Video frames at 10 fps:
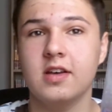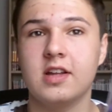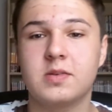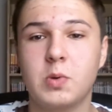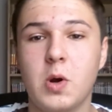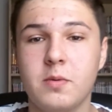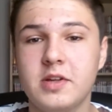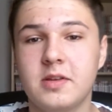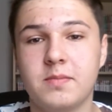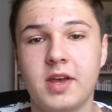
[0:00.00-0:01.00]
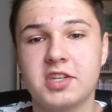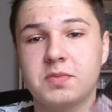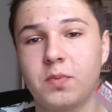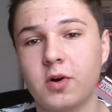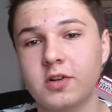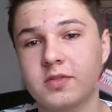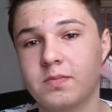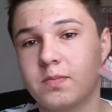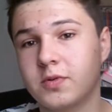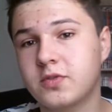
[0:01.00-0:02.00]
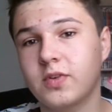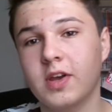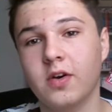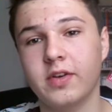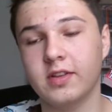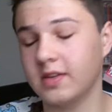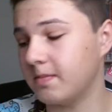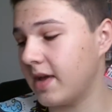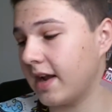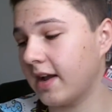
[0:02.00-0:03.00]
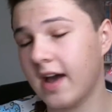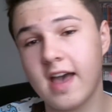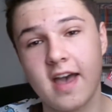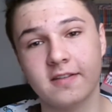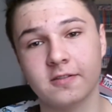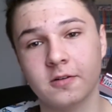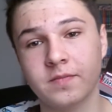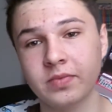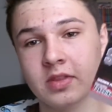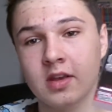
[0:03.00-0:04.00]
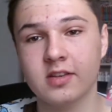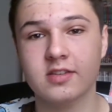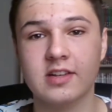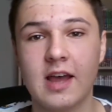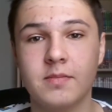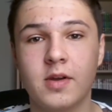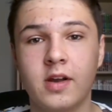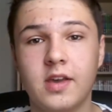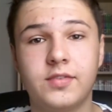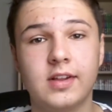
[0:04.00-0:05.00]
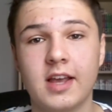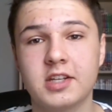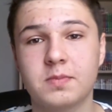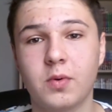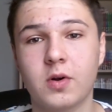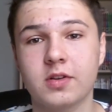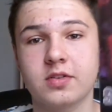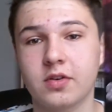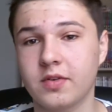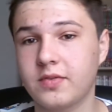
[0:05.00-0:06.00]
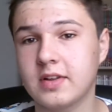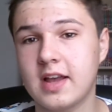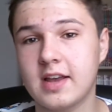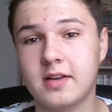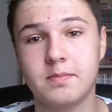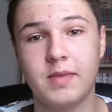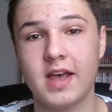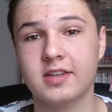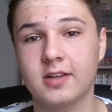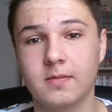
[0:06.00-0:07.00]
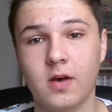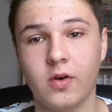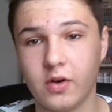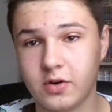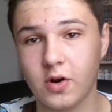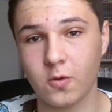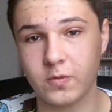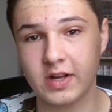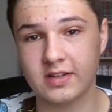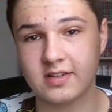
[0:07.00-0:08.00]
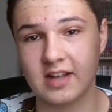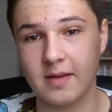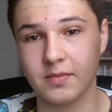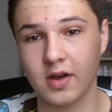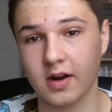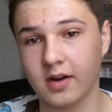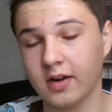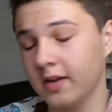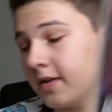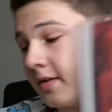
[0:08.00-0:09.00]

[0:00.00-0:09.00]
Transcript: It's probably the best sports portrayal in manga ever. Slam Dunk, if you like sports or if you like basketball, go read Slam Dunk.